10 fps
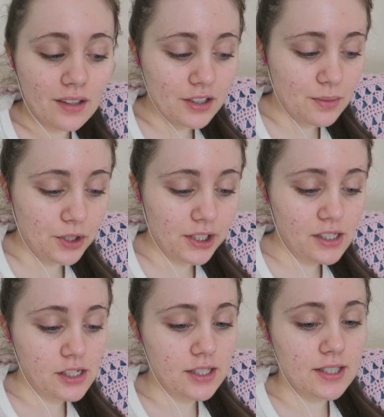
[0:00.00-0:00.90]
this morning
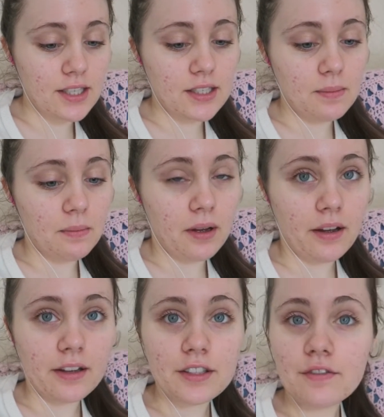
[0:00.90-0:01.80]
I just did
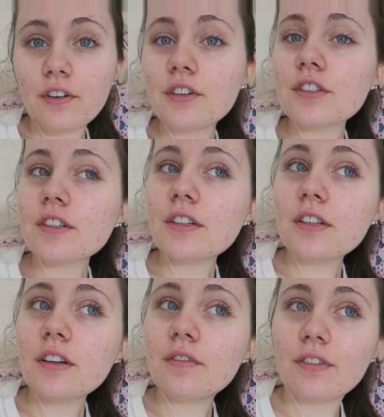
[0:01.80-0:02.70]
my
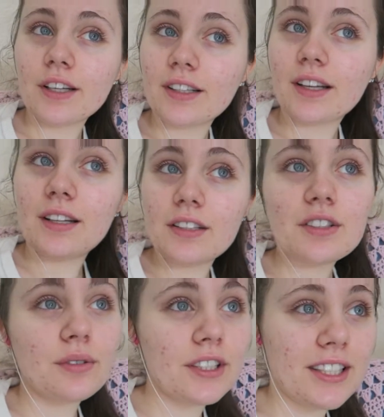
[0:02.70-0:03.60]
devotion. I'm finally getting
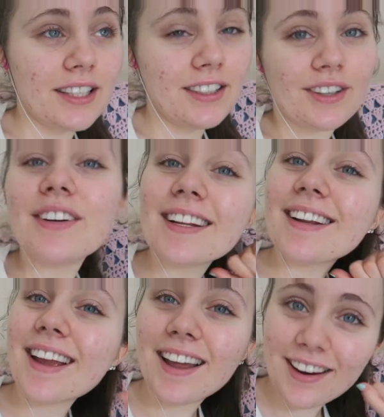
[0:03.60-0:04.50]
into the routine of doing it
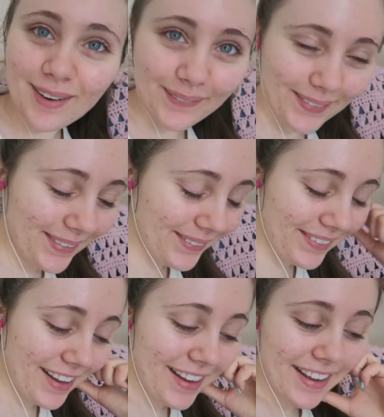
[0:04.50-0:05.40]
again.
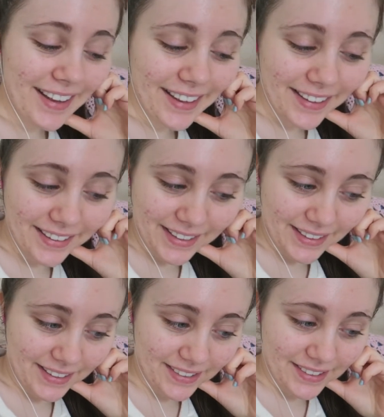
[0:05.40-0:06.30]
Woo!
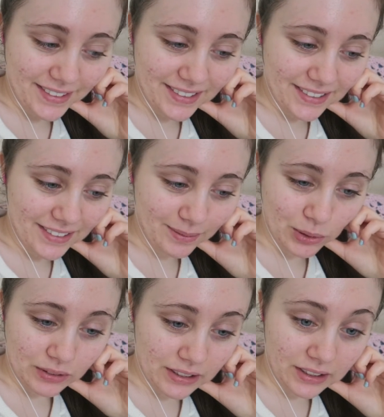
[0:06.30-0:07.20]
And
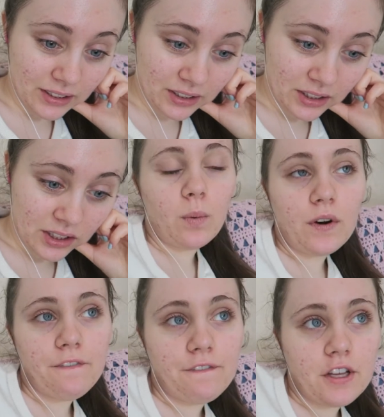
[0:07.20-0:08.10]
I'm ready. I
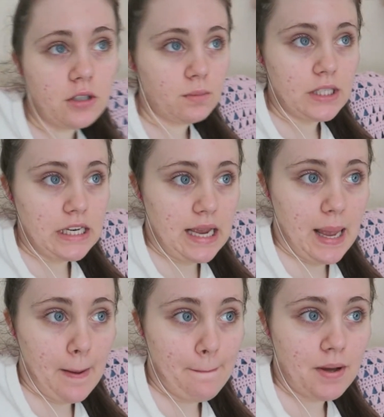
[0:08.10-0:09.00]
want to film
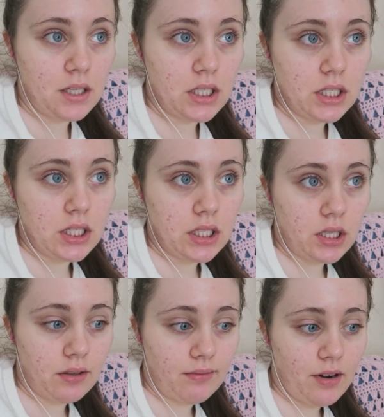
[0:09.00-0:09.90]
today, but since it's
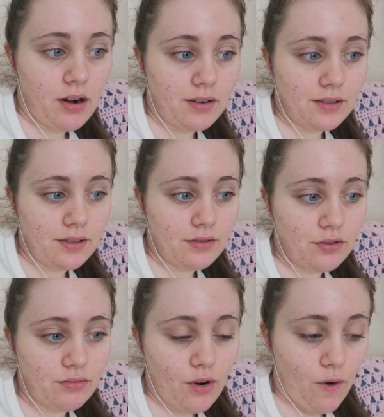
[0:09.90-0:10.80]
like
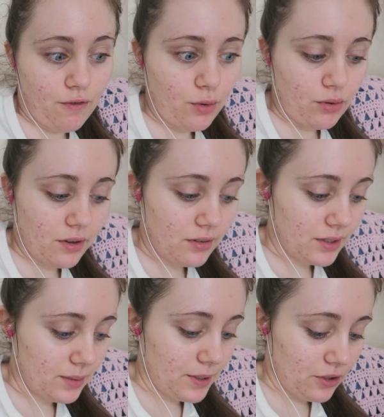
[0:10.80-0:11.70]

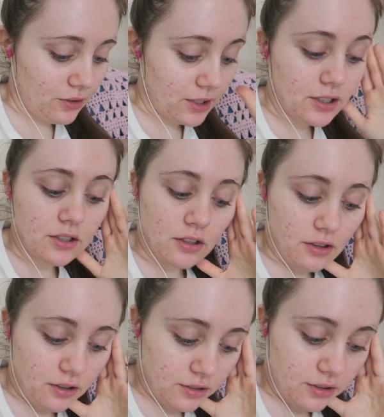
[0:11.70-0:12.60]
9.04, it's a bit early to
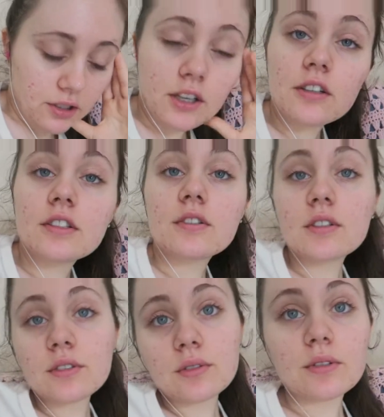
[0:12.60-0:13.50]
start. Also, Lara's
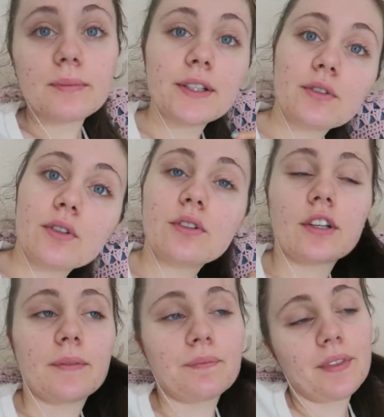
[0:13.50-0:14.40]
doing school in my little
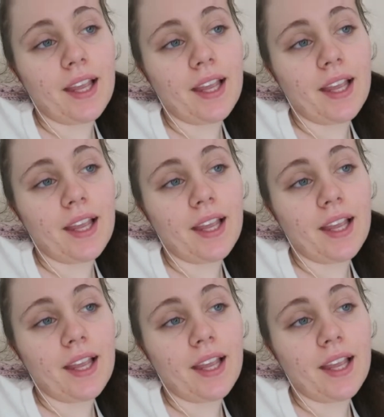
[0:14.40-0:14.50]
corner